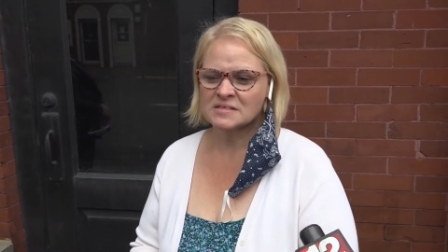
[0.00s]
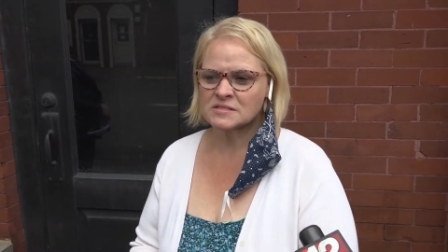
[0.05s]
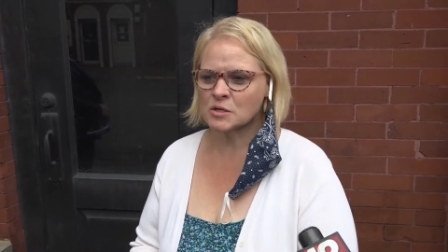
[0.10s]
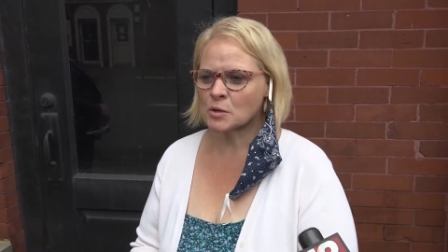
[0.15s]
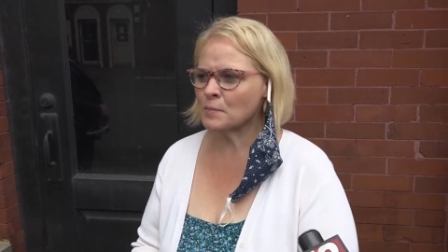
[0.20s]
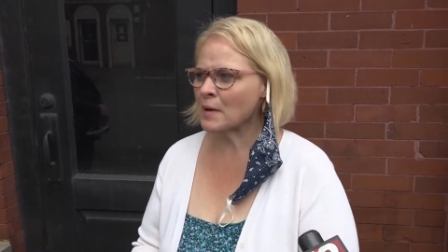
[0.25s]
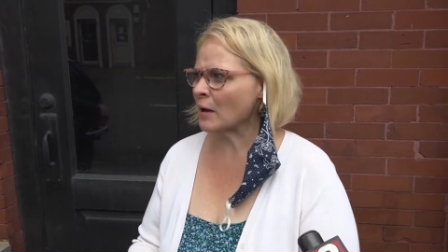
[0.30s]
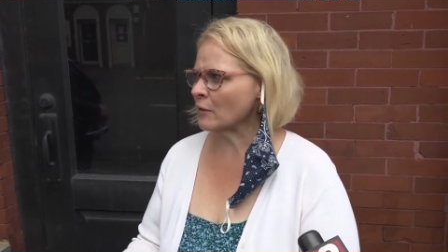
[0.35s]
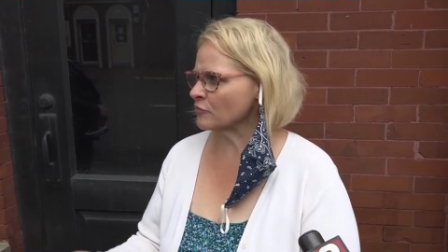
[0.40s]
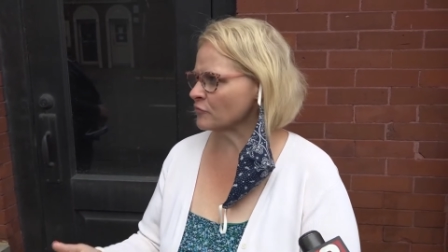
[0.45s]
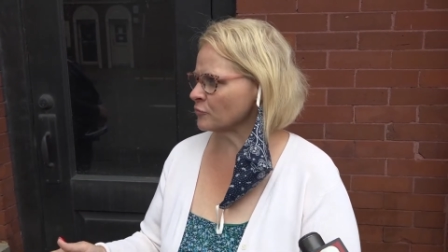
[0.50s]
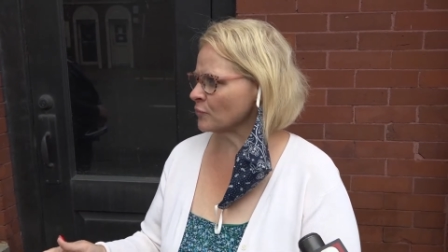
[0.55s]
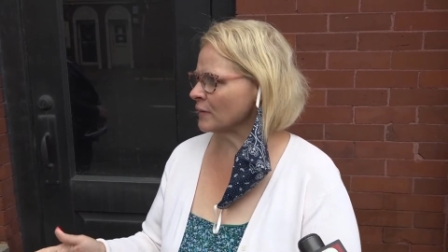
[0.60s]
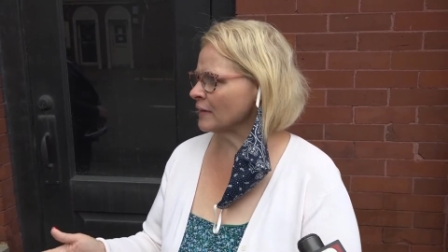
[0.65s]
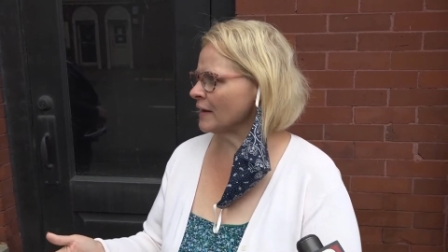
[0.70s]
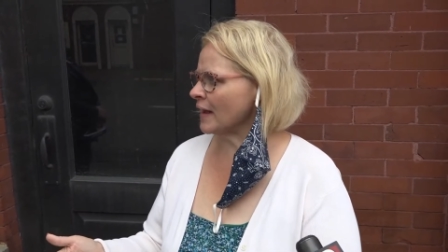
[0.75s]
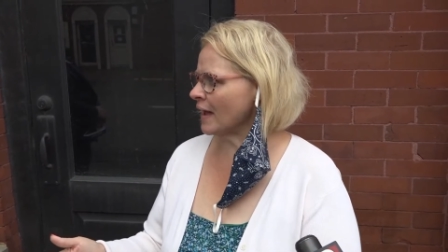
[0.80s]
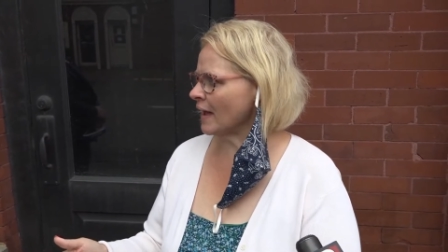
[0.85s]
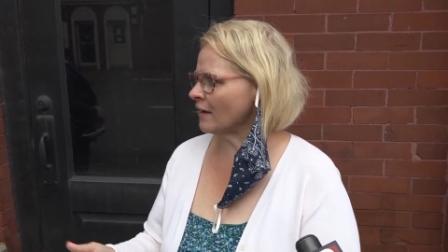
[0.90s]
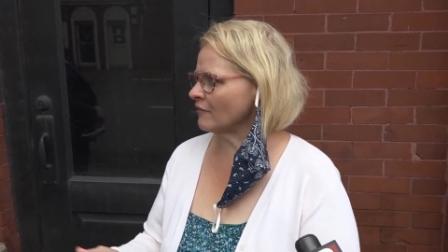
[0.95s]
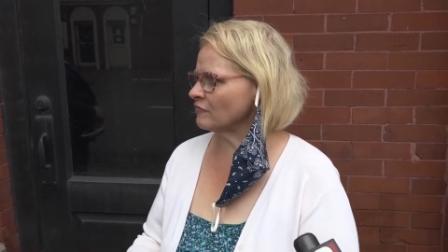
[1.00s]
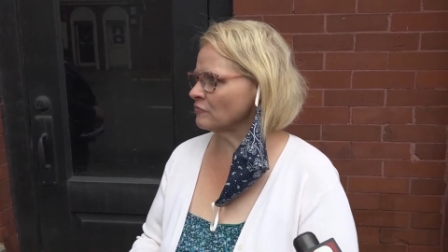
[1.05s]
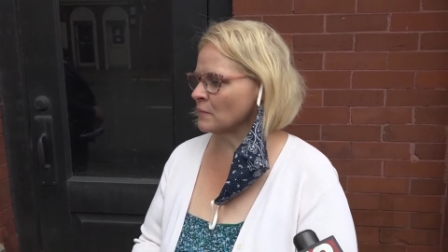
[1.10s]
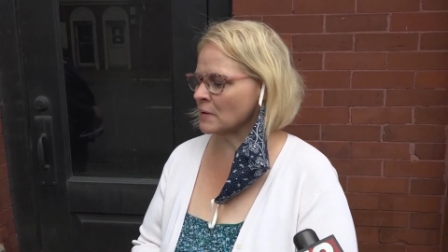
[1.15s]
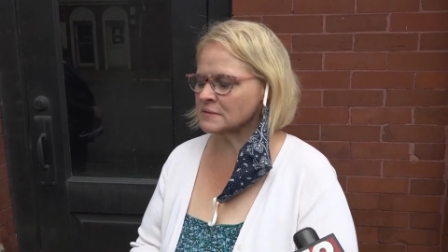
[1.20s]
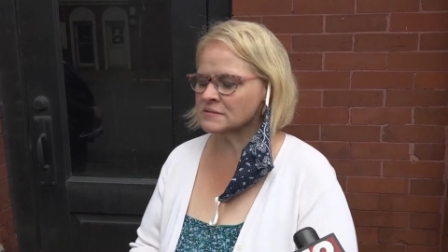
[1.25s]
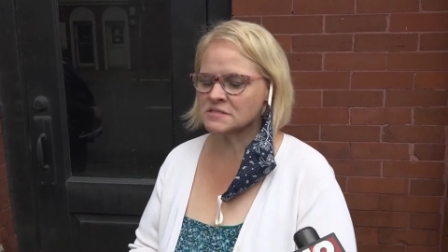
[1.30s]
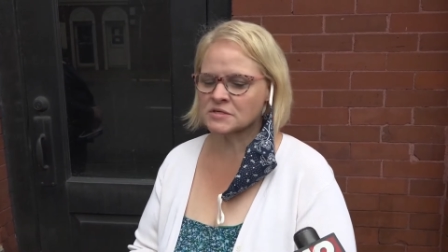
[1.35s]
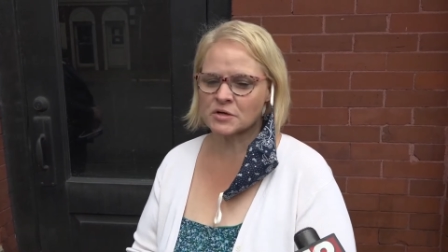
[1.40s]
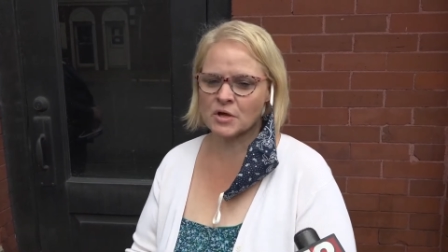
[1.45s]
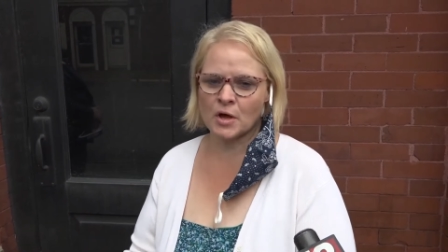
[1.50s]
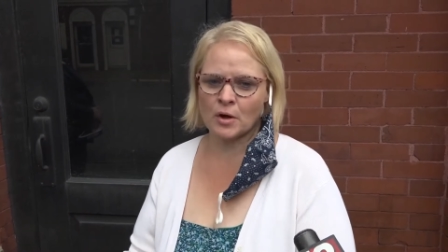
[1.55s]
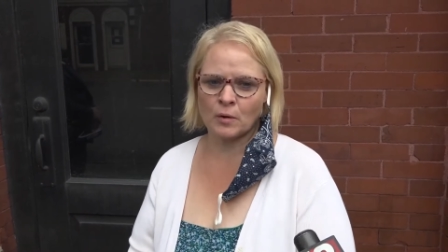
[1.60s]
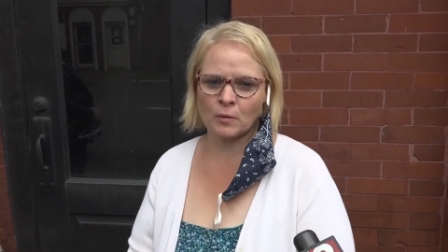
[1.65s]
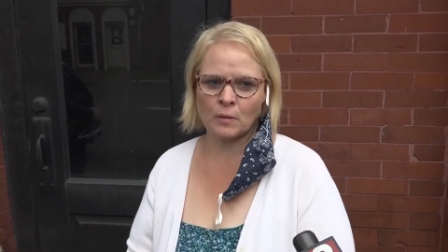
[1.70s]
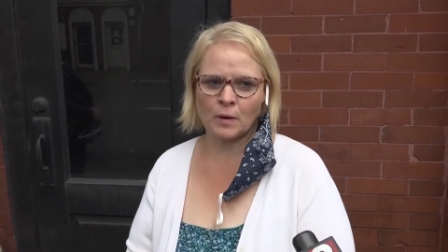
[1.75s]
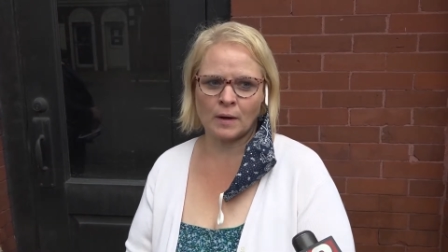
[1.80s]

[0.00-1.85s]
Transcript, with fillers: So about three and a half months ago,